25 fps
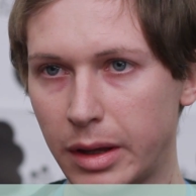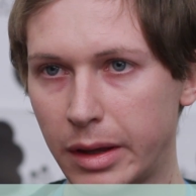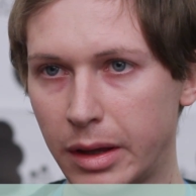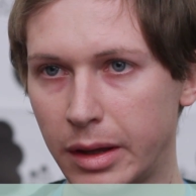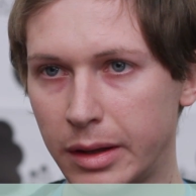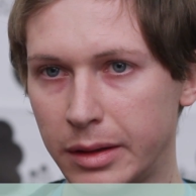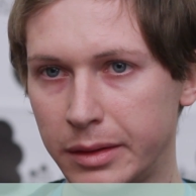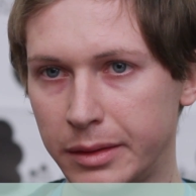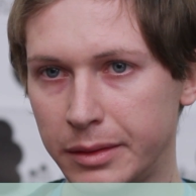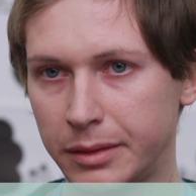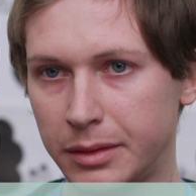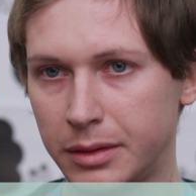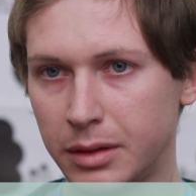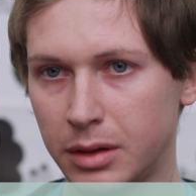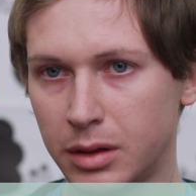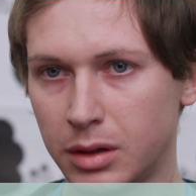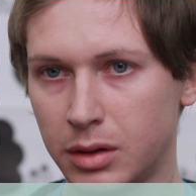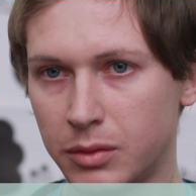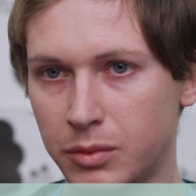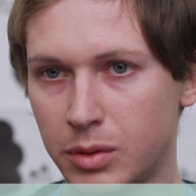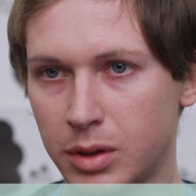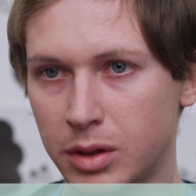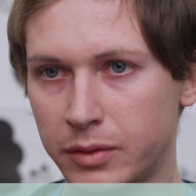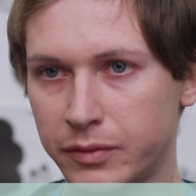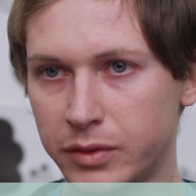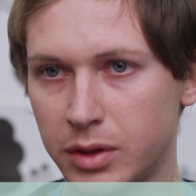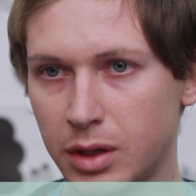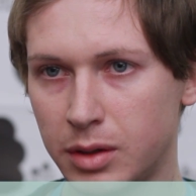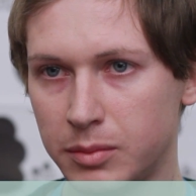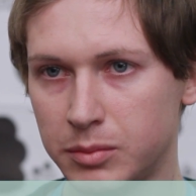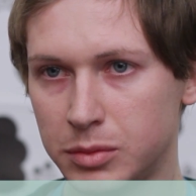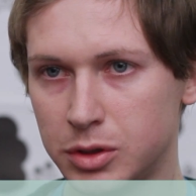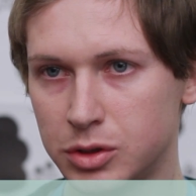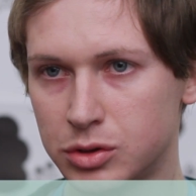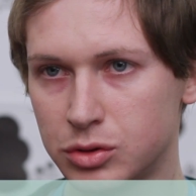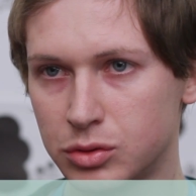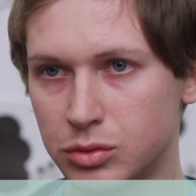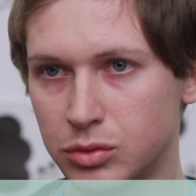And one of
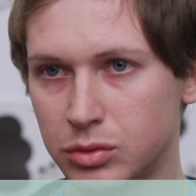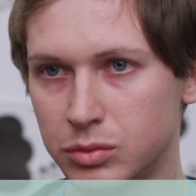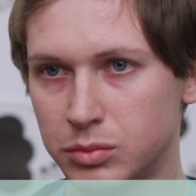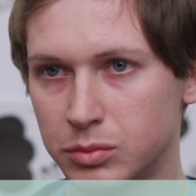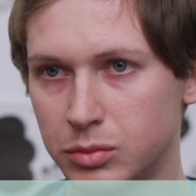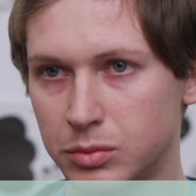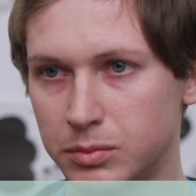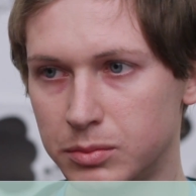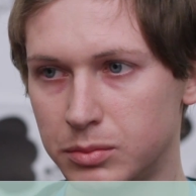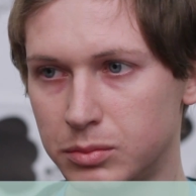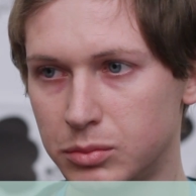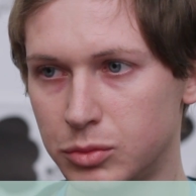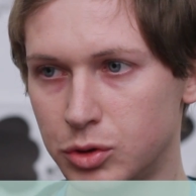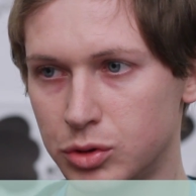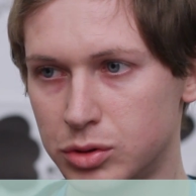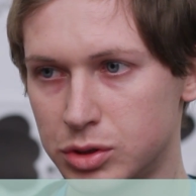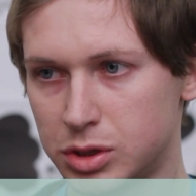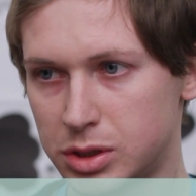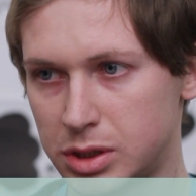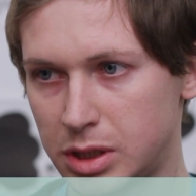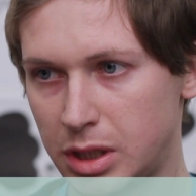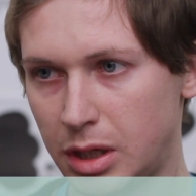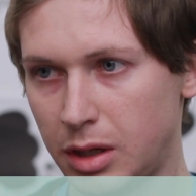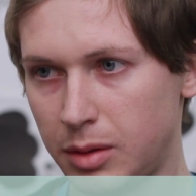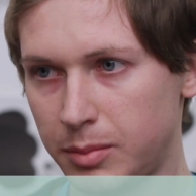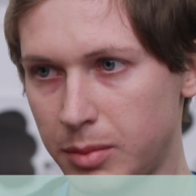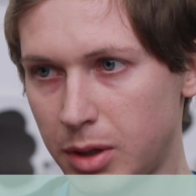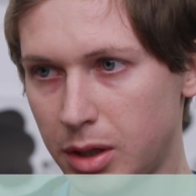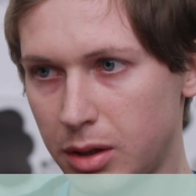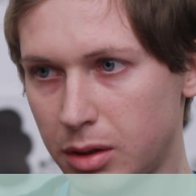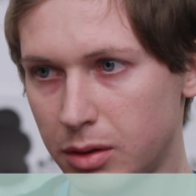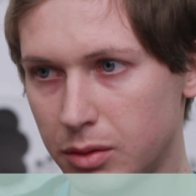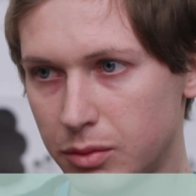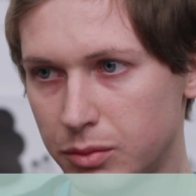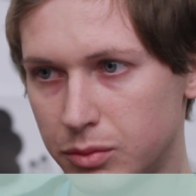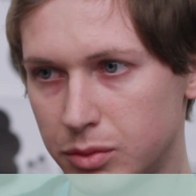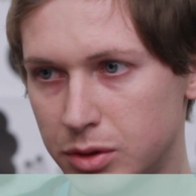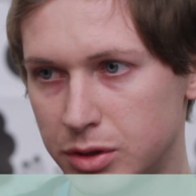them is called Must
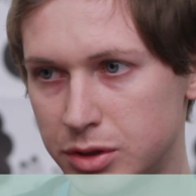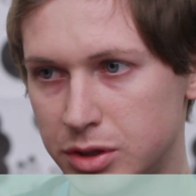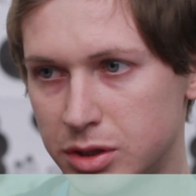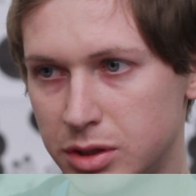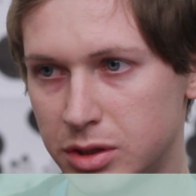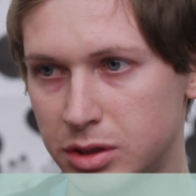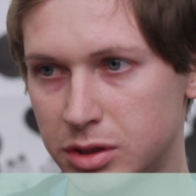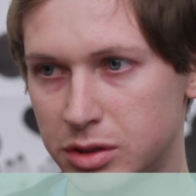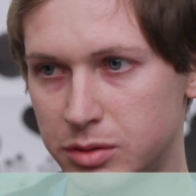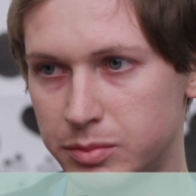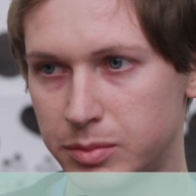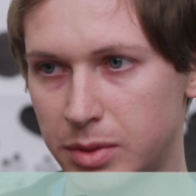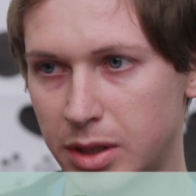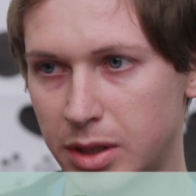Seme, which is